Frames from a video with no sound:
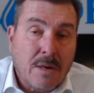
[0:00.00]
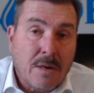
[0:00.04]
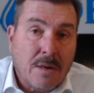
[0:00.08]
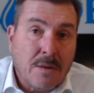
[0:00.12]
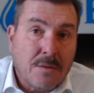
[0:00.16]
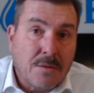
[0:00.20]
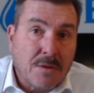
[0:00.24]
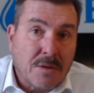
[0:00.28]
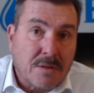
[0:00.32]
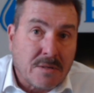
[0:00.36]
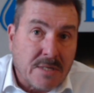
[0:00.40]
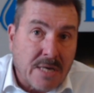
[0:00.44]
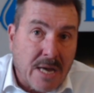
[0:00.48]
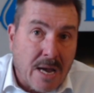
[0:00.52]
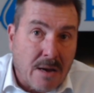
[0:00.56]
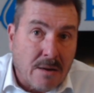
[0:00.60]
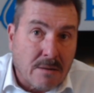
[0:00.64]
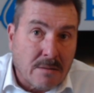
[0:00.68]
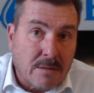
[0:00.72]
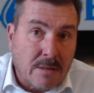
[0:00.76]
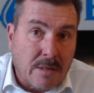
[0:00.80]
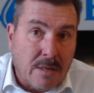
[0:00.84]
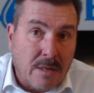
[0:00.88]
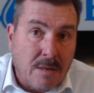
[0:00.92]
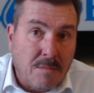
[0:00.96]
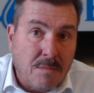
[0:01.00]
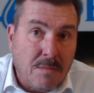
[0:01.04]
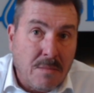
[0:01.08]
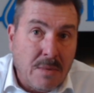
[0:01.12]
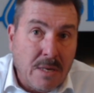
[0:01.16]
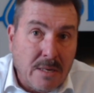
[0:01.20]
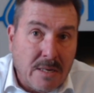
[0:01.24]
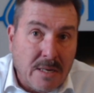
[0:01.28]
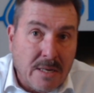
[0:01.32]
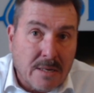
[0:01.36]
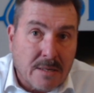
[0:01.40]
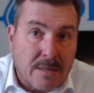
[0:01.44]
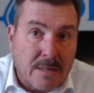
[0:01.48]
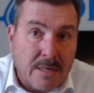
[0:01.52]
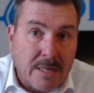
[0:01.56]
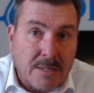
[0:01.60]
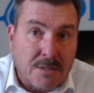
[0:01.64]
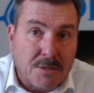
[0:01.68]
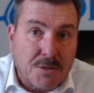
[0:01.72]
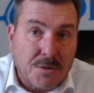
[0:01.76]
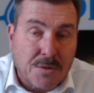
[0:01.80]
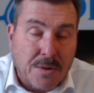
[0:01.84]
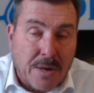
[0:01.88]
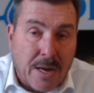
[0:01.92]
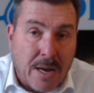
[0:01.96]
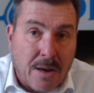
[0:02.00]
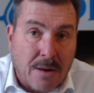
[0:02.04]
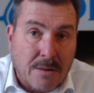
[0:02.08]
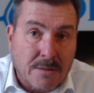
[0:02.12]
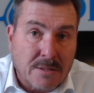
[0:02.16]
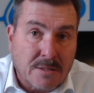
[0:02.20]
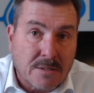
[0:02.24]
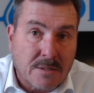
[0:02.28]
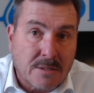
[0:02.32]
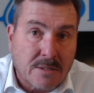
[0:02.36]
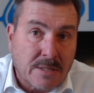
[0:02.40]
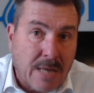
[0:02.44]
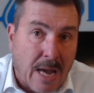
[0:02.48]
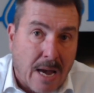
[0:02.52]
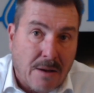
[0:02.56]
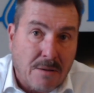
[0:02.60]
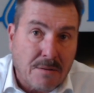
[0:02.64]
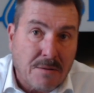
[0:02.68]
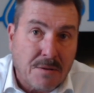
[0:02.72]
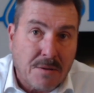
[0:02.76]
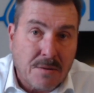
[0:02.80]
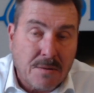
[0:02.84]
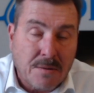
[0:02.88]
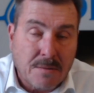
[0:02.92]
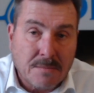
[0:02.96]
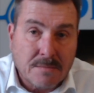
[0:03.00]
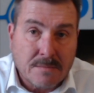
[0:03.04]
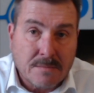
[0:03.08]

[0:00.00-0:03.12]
the town immediately to our south